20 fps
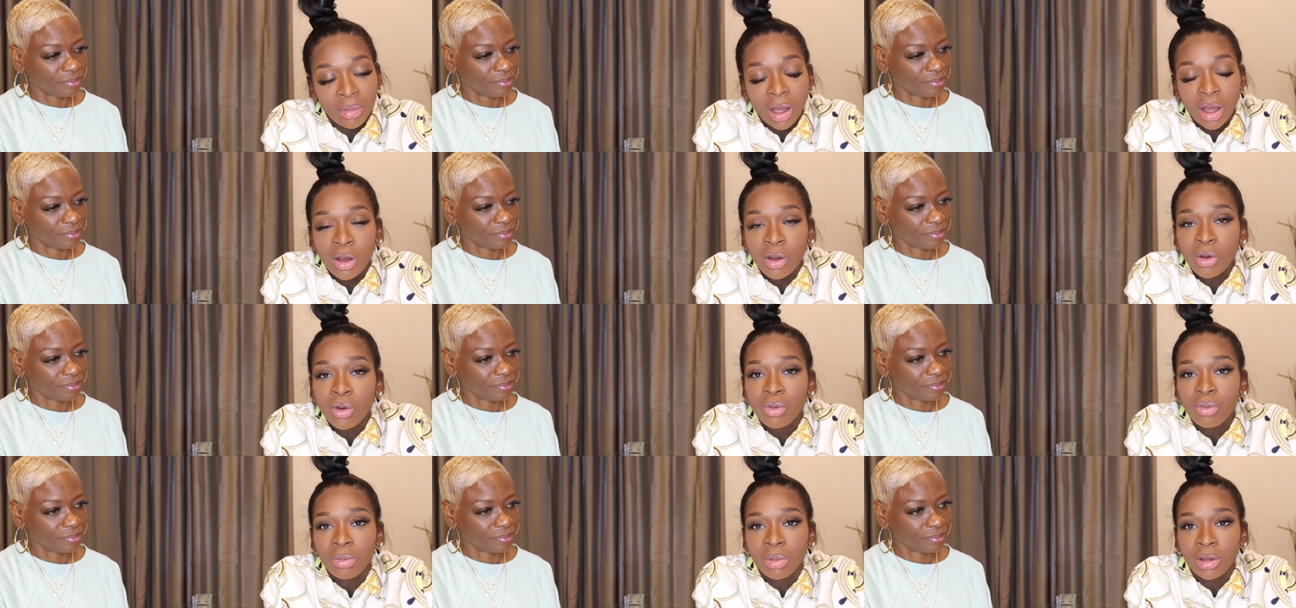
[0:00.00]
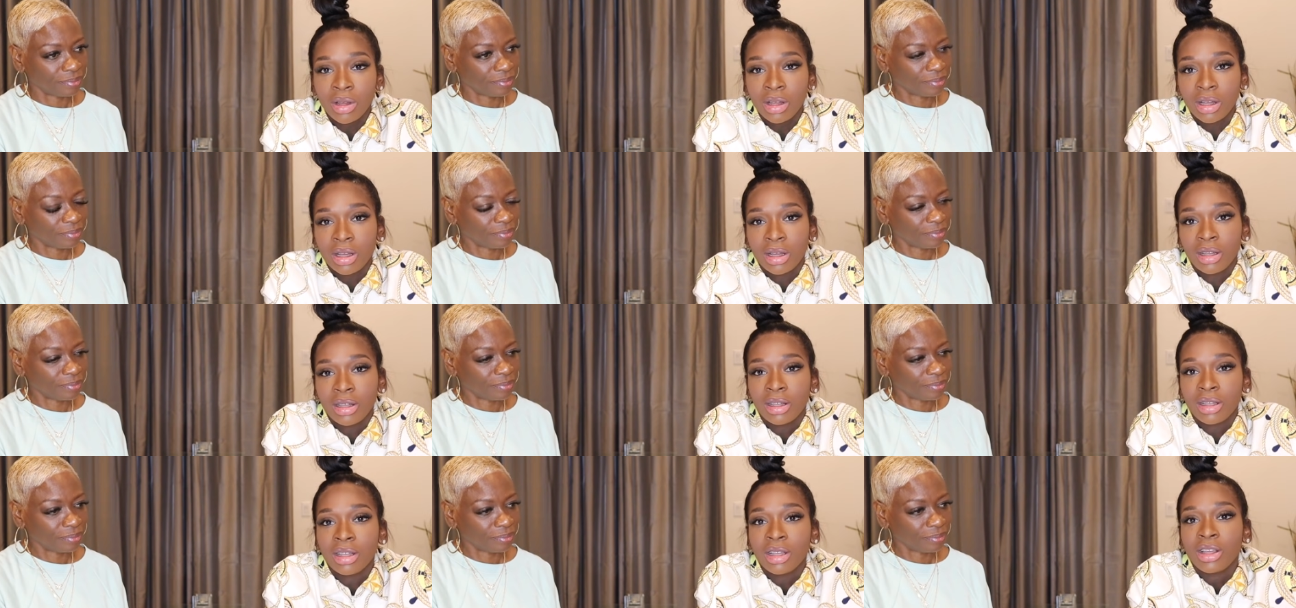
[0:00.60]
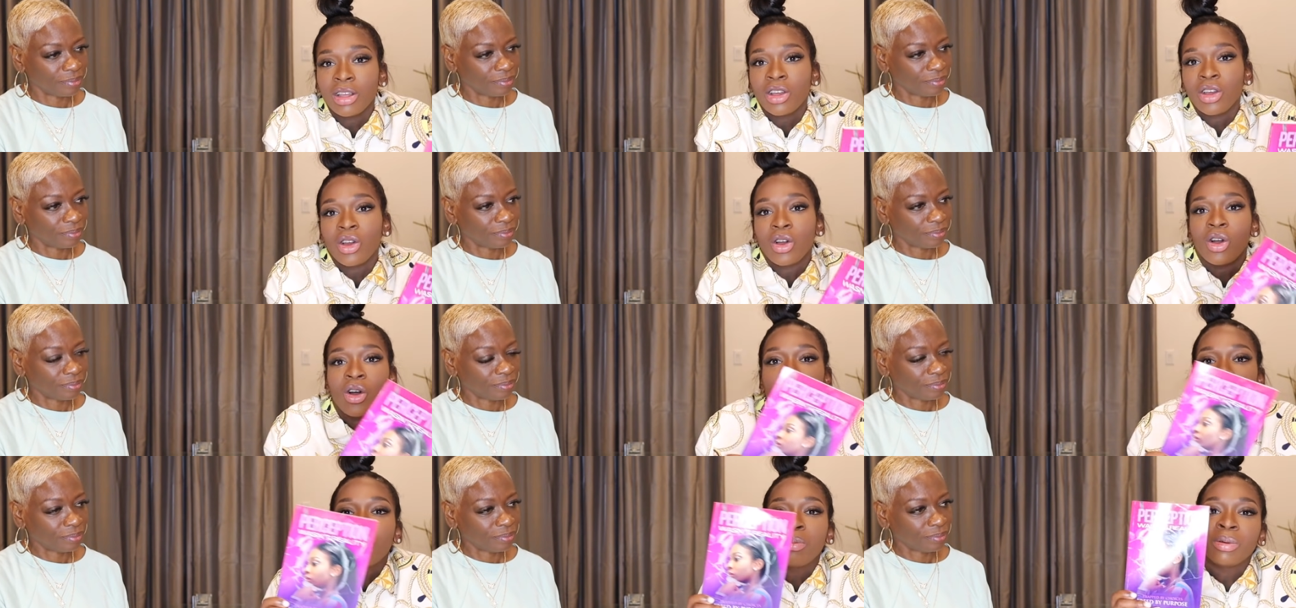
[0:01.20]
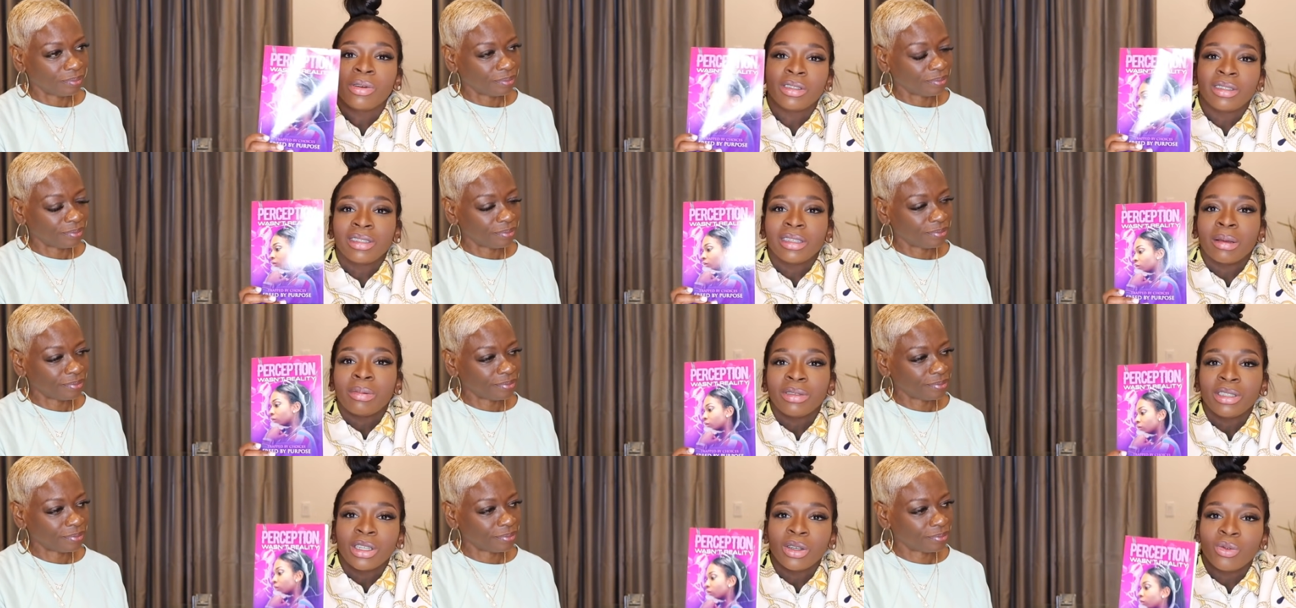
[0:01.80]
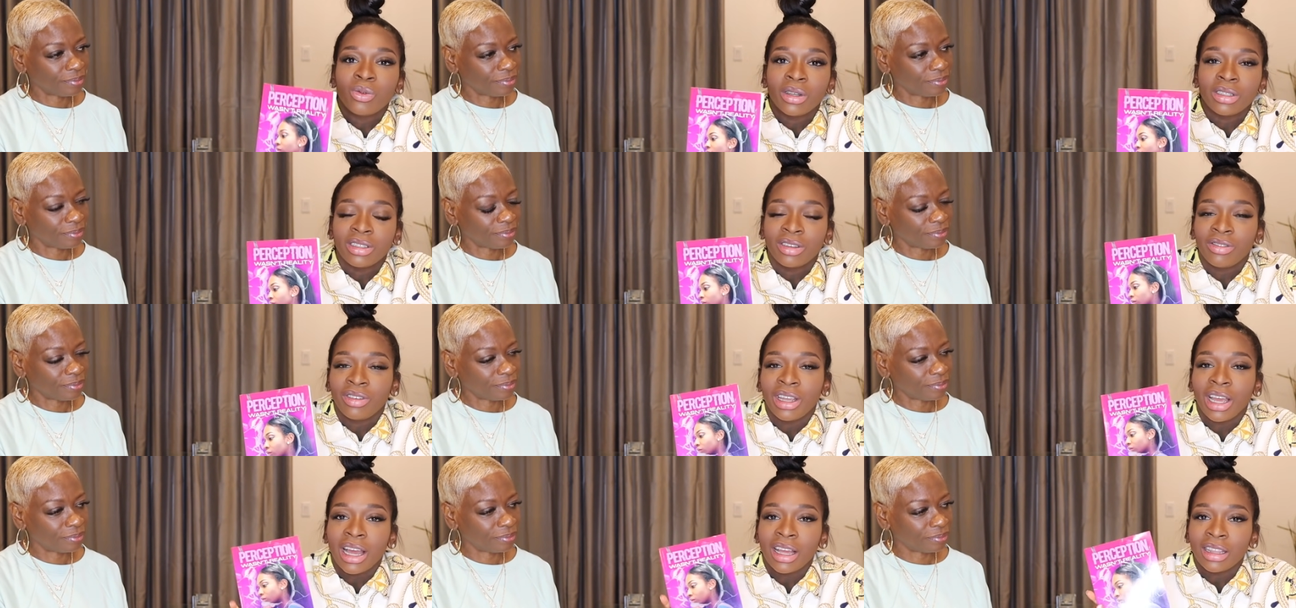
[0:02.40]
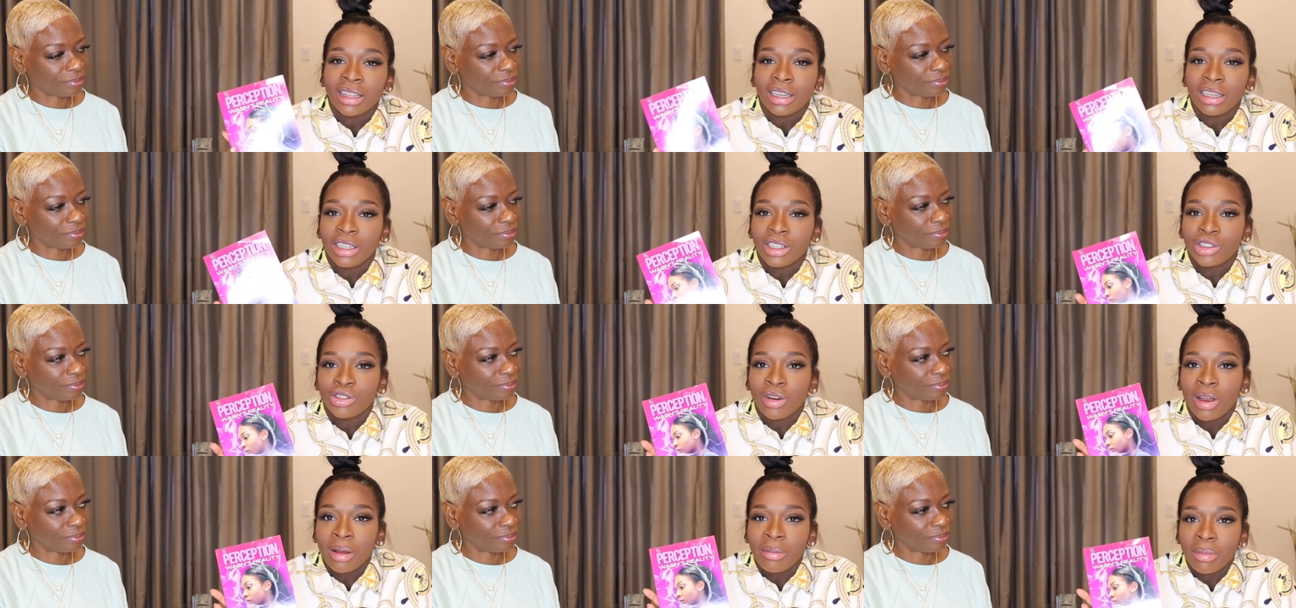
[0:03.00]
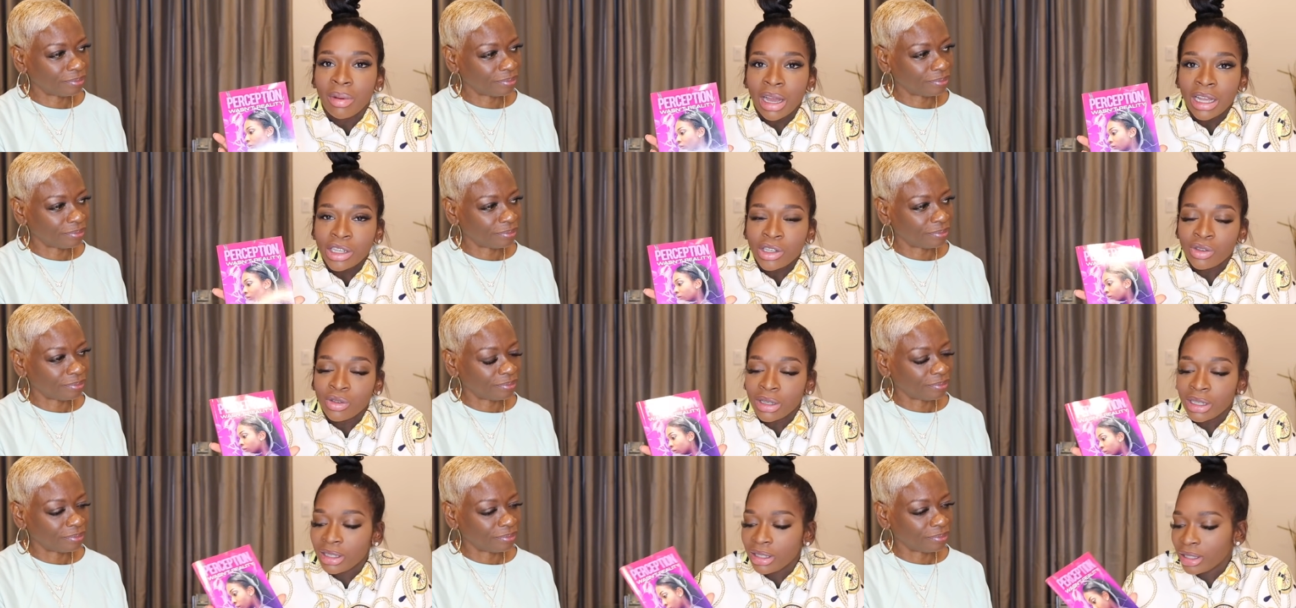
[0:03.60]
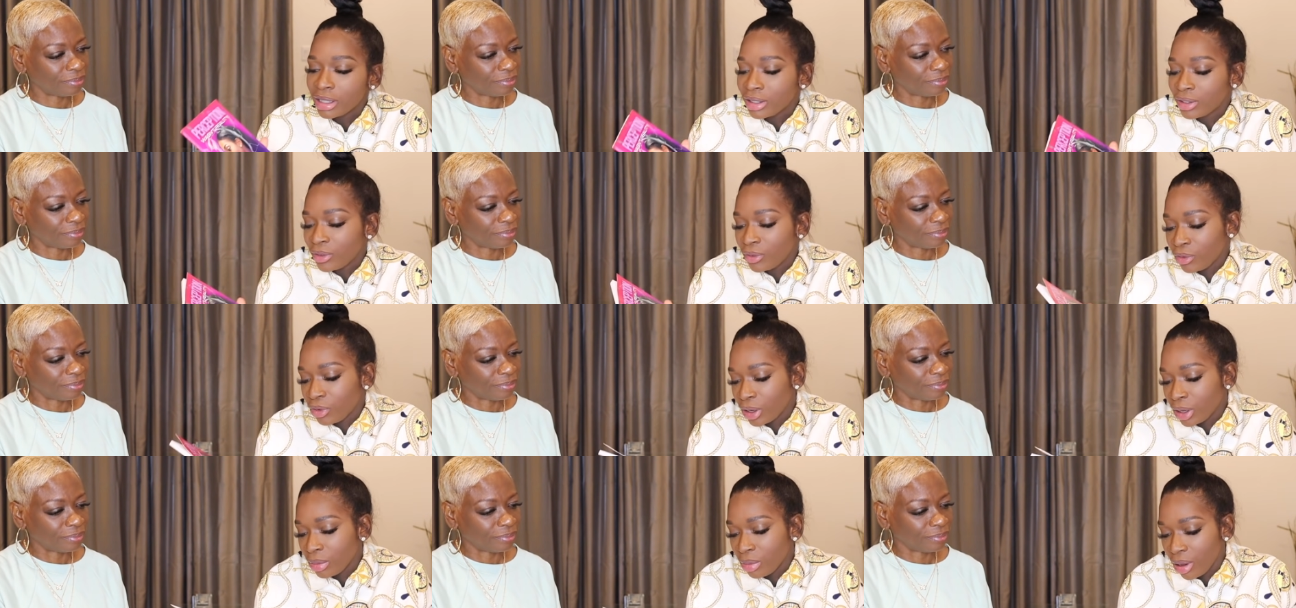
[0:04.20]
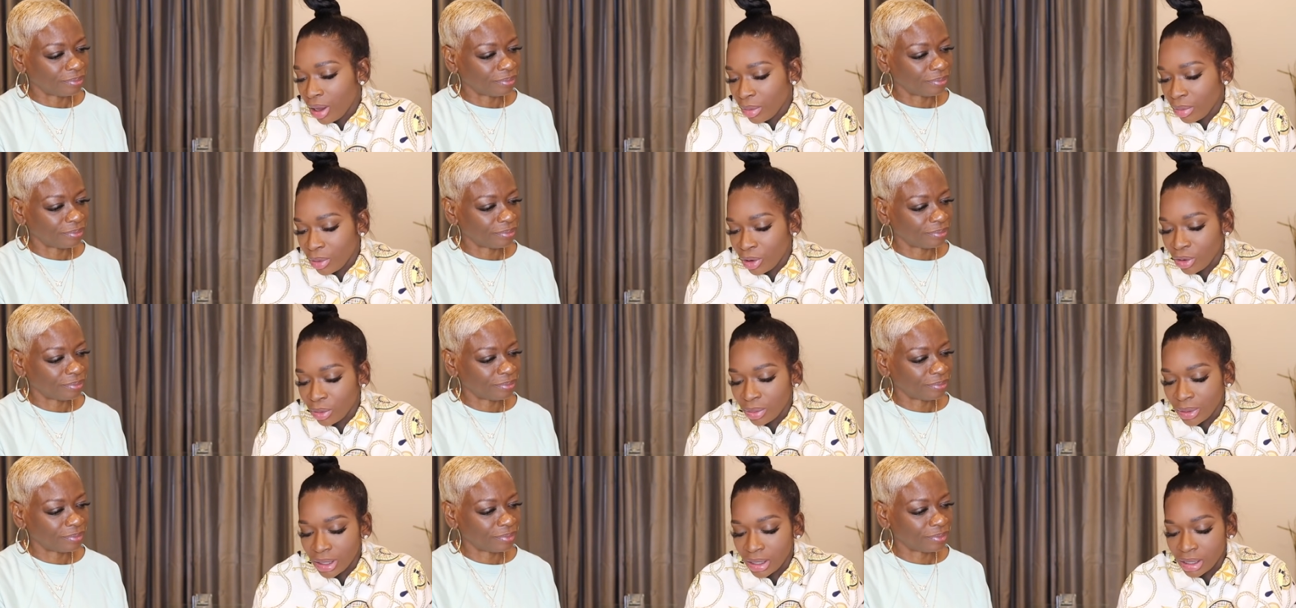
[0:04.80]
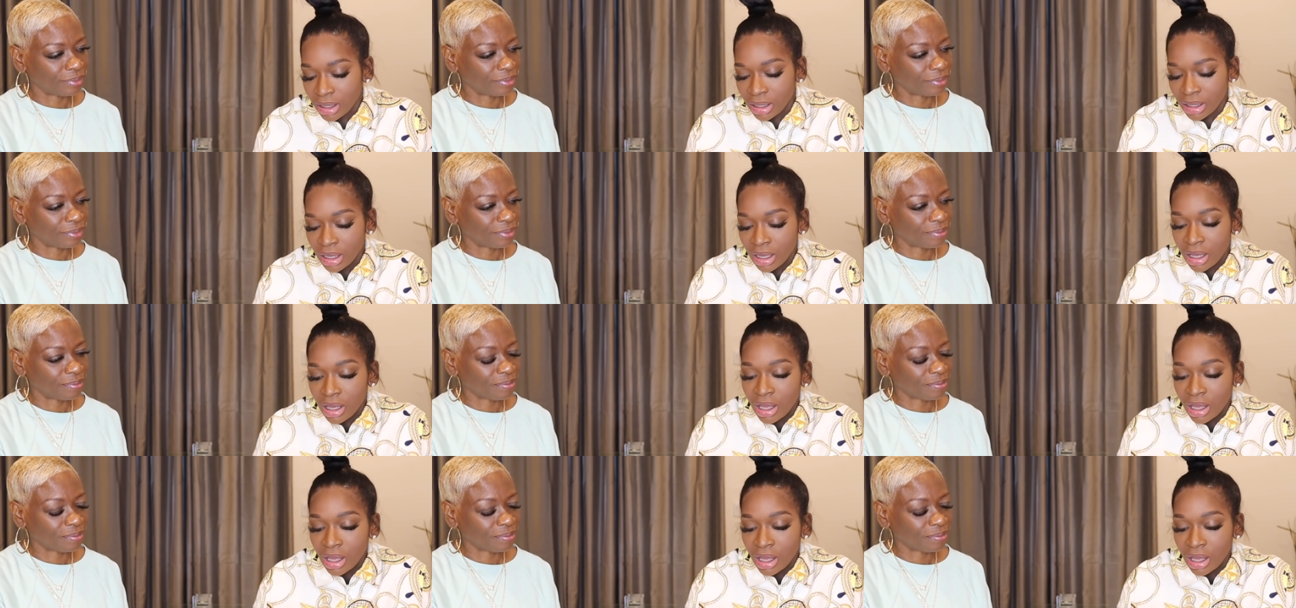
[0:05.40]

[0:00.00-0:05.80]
Speaker 1: my own book called Perception Wasn't Reality Trapped by Choices, Freed by Purpose.